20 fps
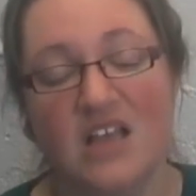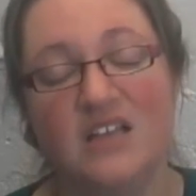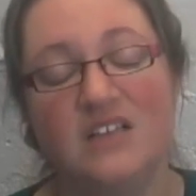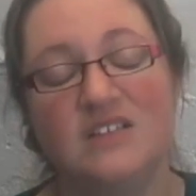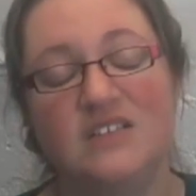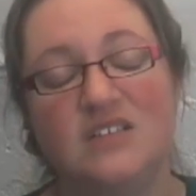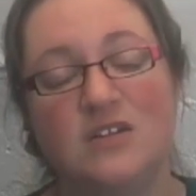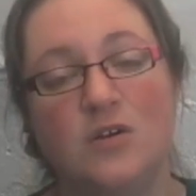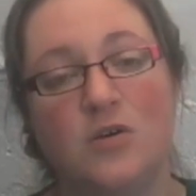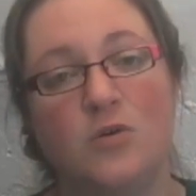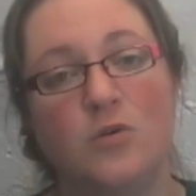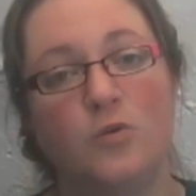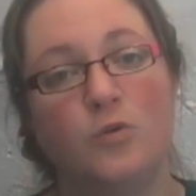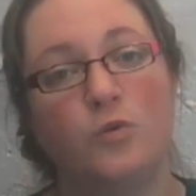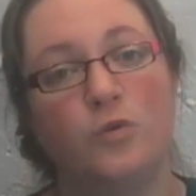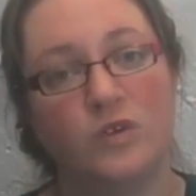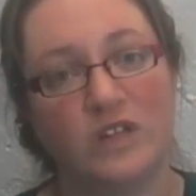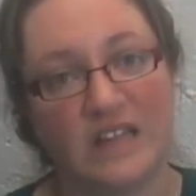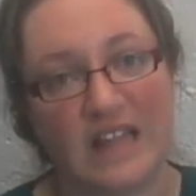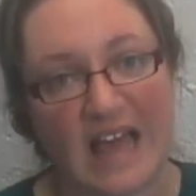So
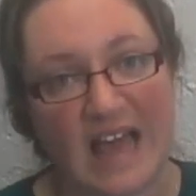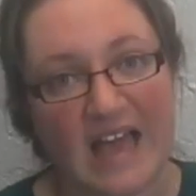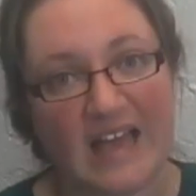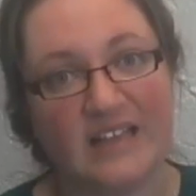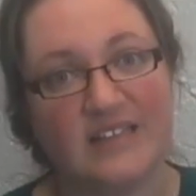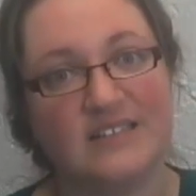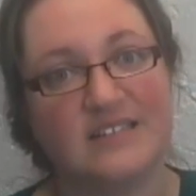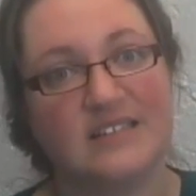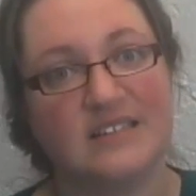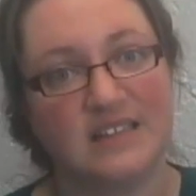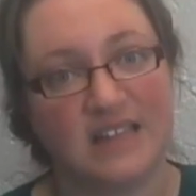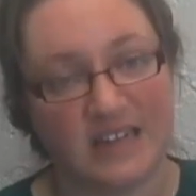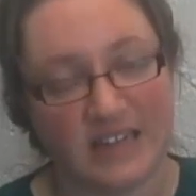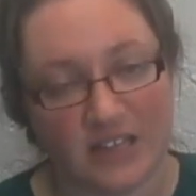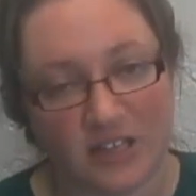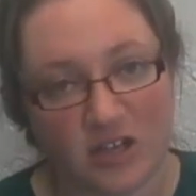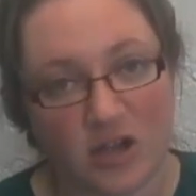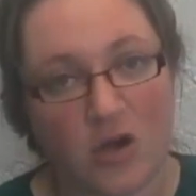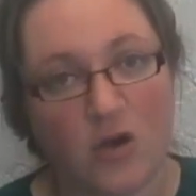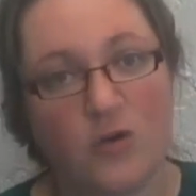relax, let
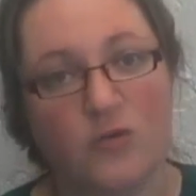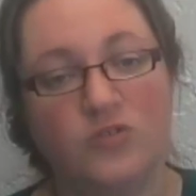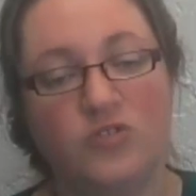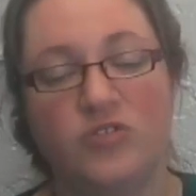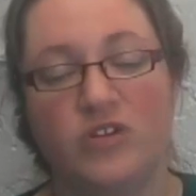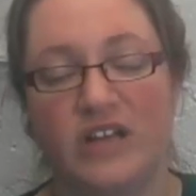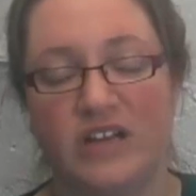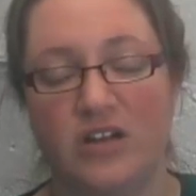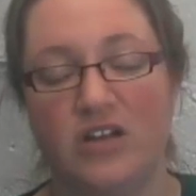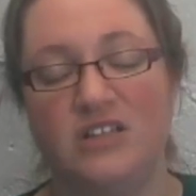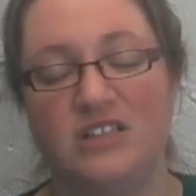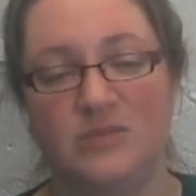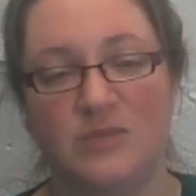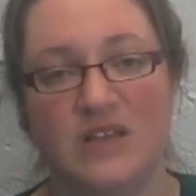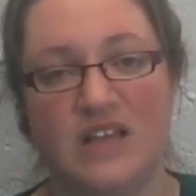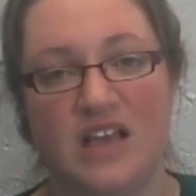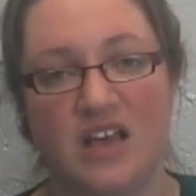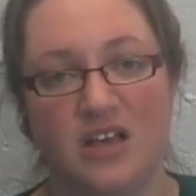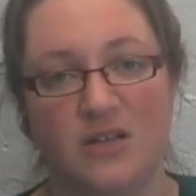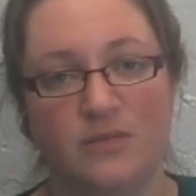it go. Try not to
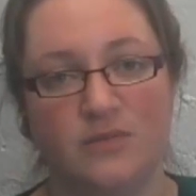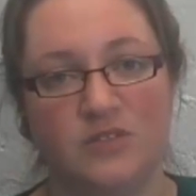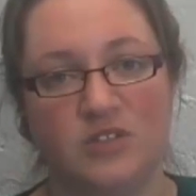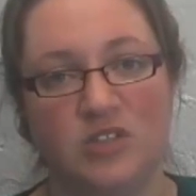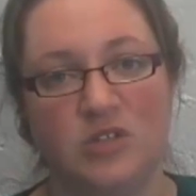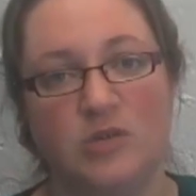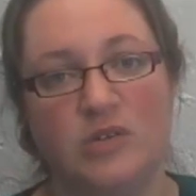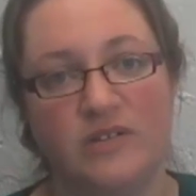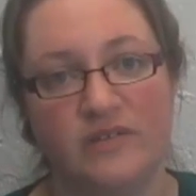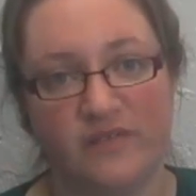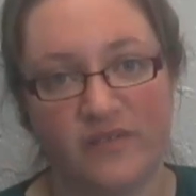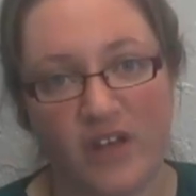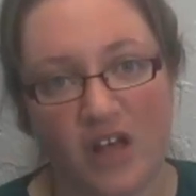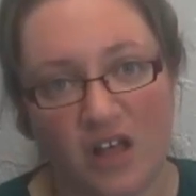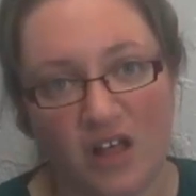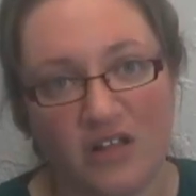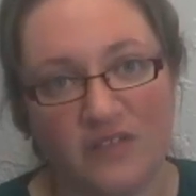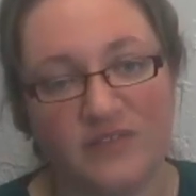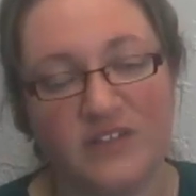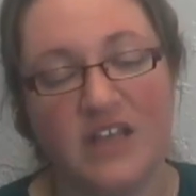become too
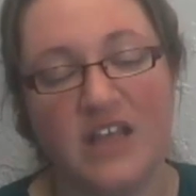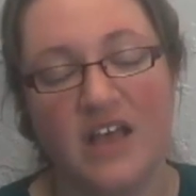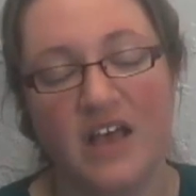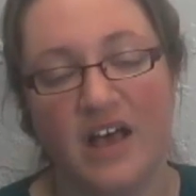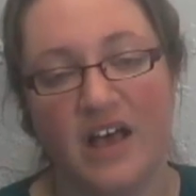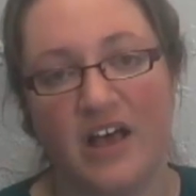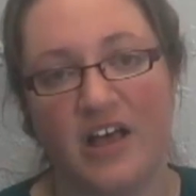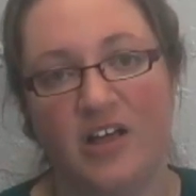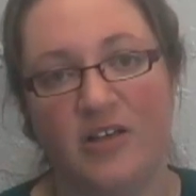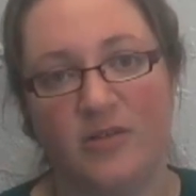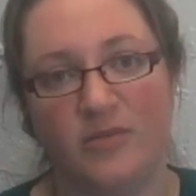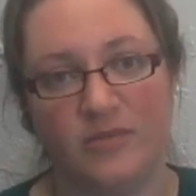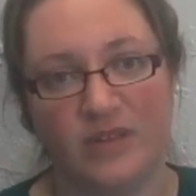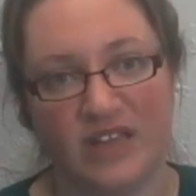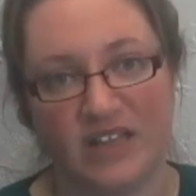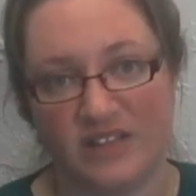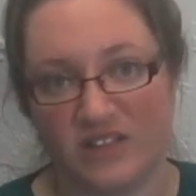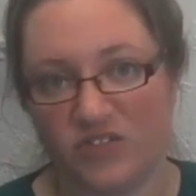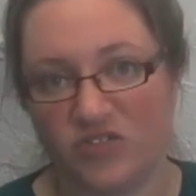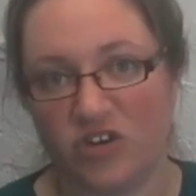involved
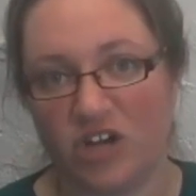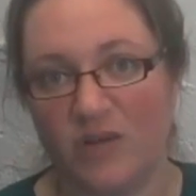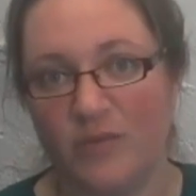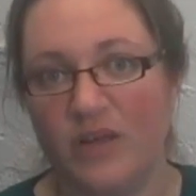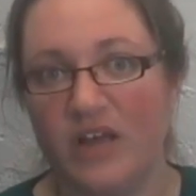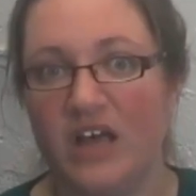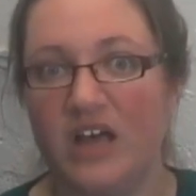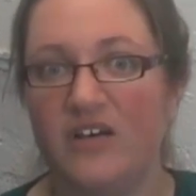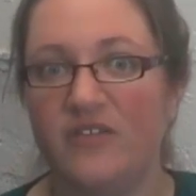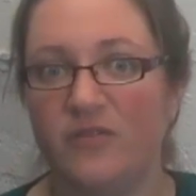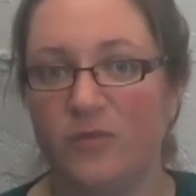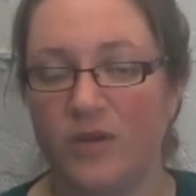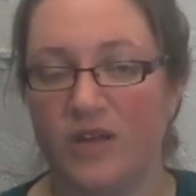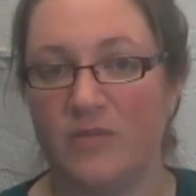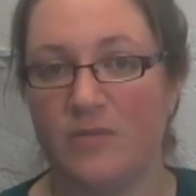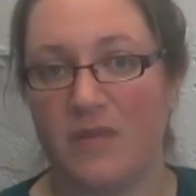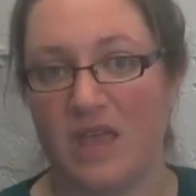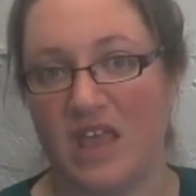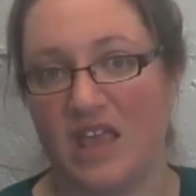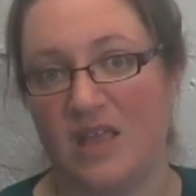in the drama of
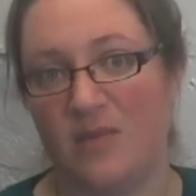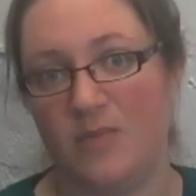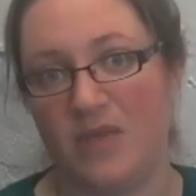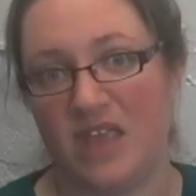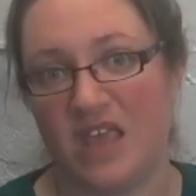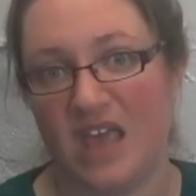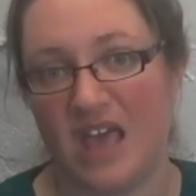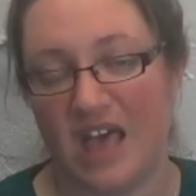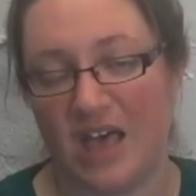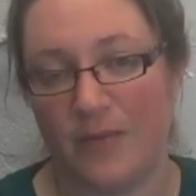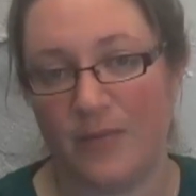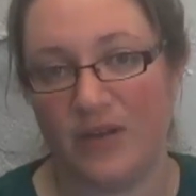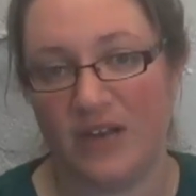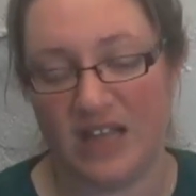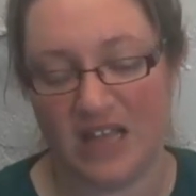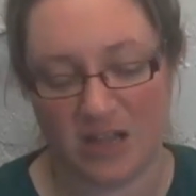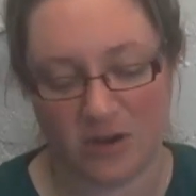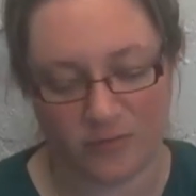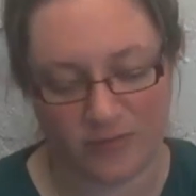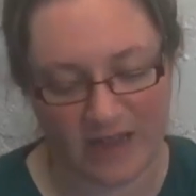what may be
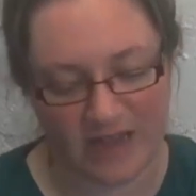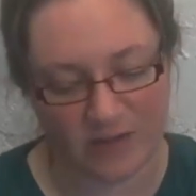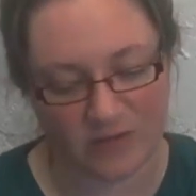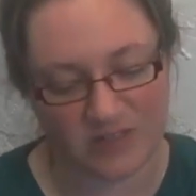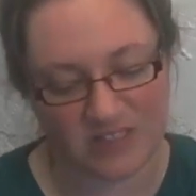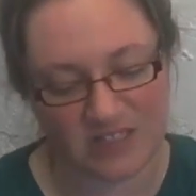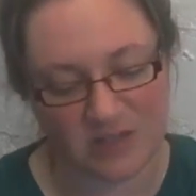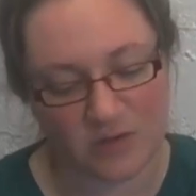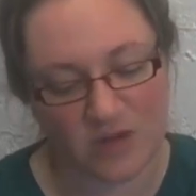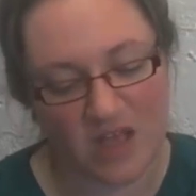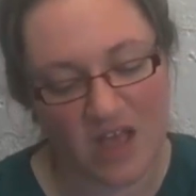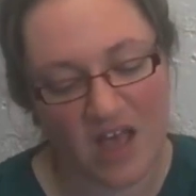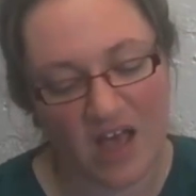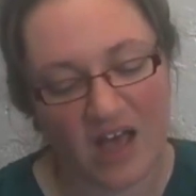happening around you.